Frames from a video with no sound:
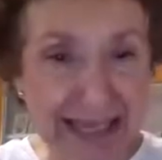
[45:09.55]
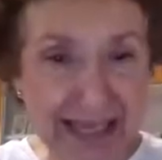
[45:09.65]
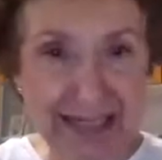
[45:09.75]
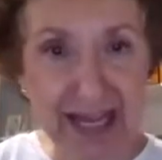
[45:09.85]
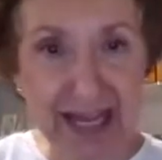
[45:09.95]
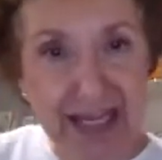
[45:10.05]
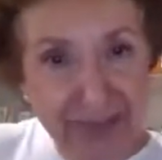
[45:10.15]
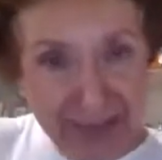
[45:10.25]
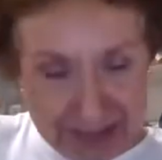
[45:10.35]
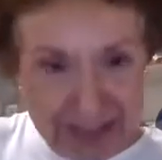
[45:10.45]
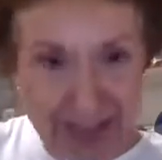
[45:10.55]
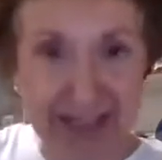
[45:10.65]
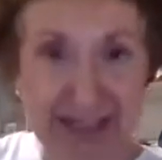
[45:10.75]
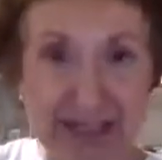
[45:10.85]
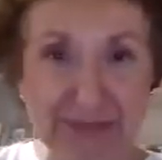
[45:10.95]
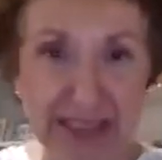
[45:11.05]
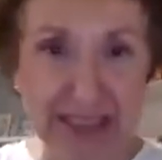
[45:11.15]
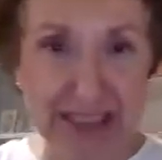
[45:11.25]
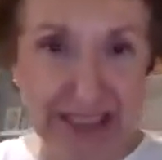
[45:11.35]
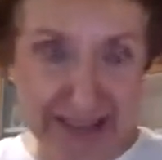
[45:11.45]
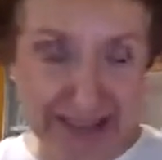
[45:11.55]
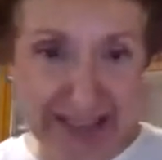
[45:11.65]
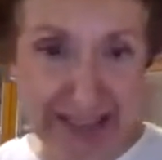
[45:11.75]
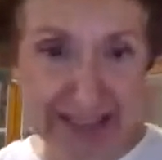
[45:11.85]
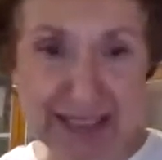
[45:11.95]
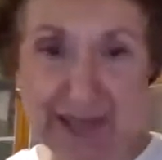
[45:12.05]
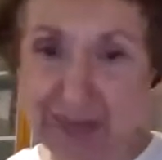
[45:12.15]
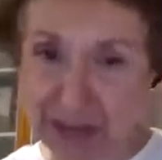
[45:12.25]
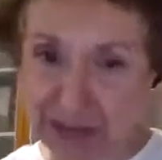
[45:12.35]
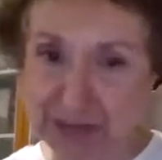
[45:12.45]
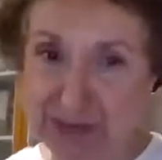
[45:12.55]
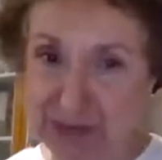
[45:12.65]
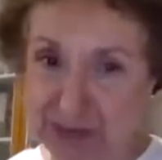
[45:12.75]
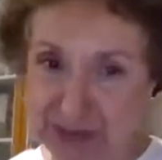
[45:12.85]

I have a stack on my nightstand. I'll bet you do too.